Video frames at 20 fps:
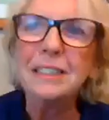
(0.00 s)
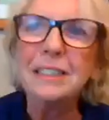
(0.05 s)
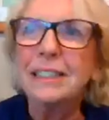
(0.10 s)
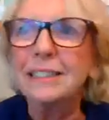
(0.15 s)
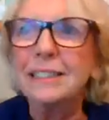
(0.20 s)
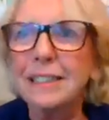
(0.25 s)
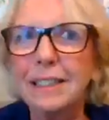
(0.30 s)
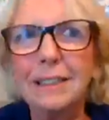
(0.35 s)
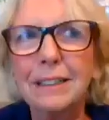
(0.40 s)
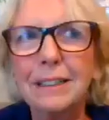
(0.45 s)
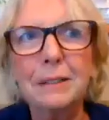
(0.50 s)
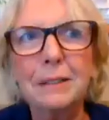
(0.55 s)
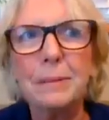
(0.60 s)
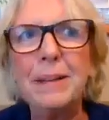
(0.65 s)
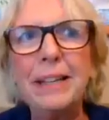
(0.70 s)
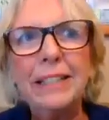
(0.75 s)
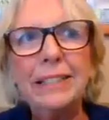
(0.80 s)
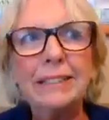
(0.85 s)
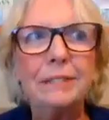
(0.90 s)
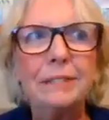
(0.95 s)
because
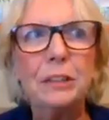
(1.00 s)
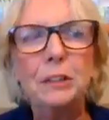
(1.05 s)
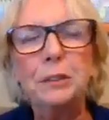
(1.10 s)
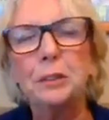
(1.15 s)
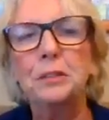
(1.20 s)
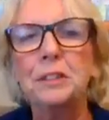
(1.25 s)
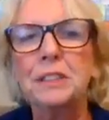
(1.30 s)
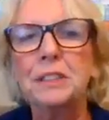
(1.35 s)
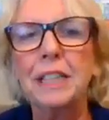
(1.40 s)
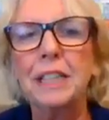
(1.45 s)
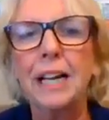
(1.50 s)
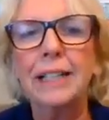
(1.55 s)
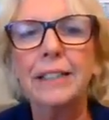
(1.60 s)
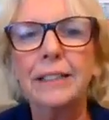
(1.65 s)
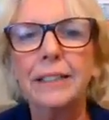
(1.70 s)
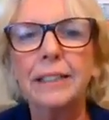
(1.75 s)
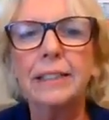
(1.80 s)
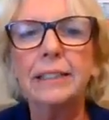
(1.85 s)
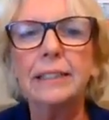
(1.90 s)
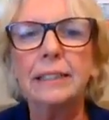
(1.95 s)
comedians have all sorts of
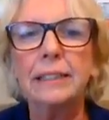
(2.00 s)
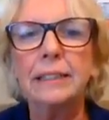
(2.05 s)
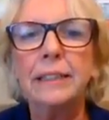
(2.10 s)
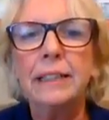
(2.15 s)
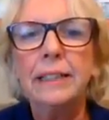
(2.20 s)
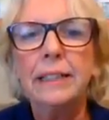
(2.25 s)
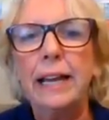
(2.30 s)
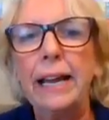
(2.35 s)
side gigs and